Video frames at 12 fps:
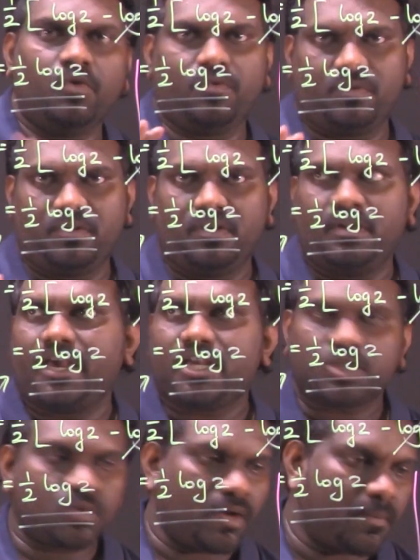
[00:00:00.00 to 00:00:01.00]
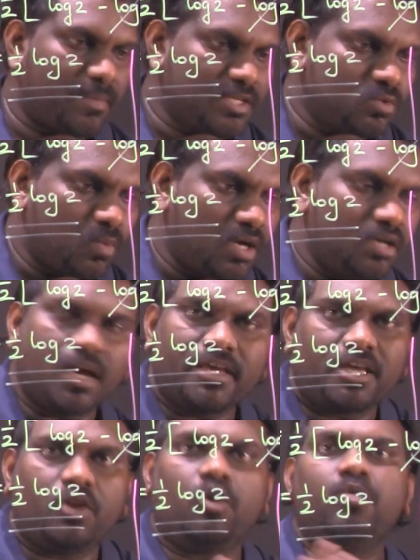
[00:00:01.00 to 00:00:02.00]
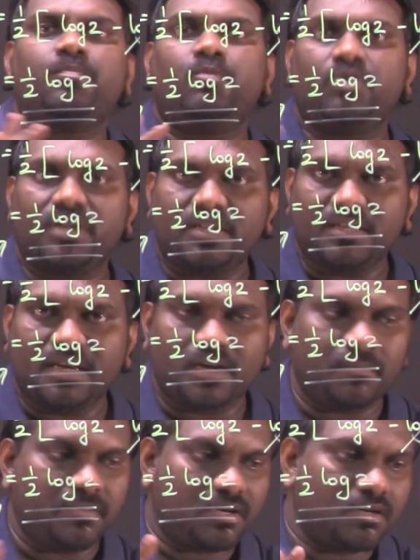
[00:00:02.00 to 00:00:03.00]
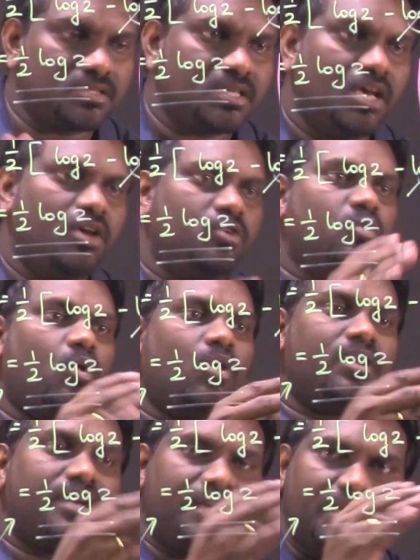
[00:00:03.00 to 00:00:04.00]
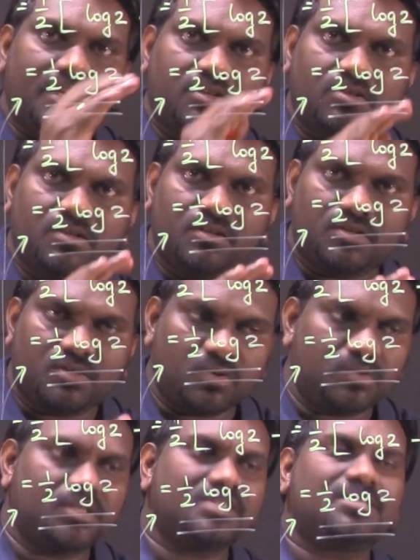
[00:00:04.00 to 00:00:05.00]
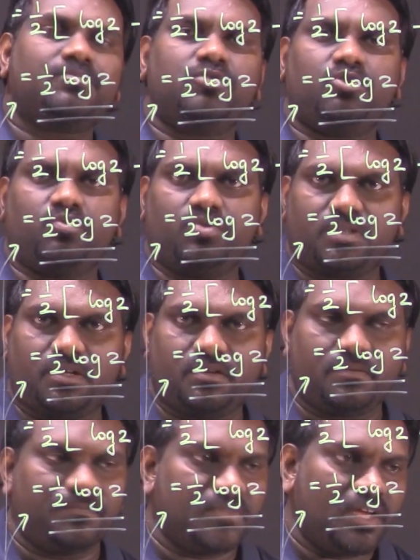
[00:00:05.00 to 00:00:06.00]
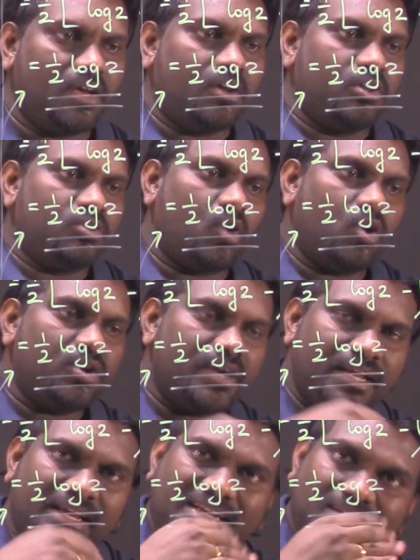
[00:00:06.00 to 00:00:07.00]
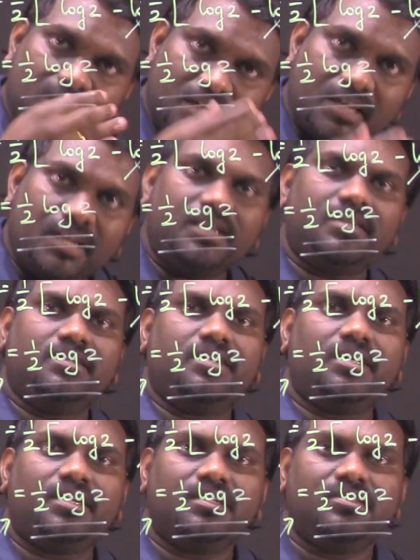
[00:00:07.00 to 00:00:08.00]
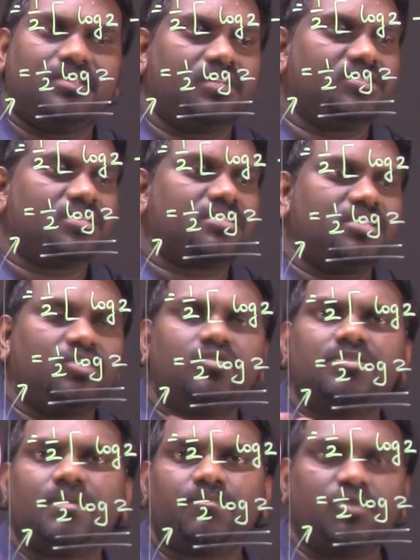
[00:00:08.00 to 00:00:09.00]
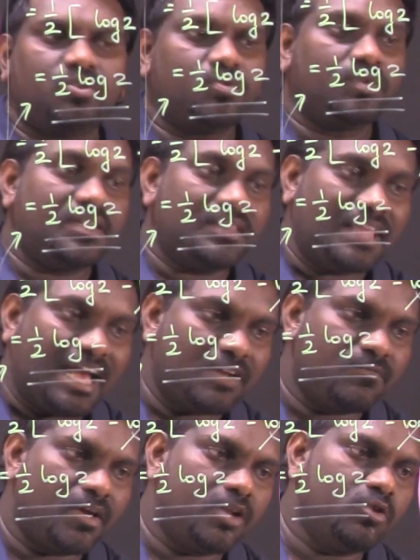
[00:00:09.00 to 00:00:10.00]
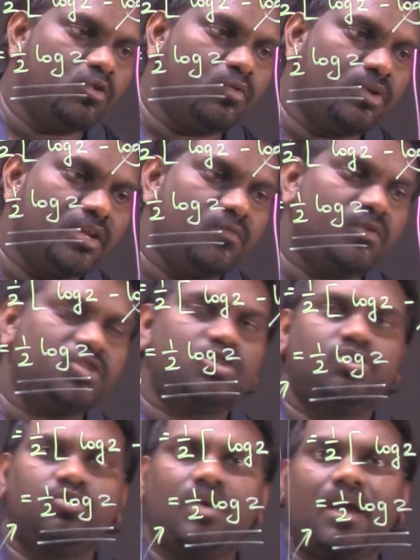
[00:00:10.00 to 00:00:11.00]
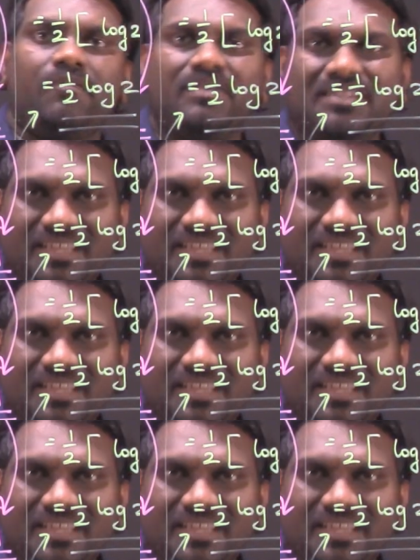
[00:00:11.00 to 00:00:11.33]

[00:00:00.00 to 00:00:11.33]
No, x square plus 1, I cannot put it there because you already took the substitution, you already integrated it, then just need to substitute in that value in which you have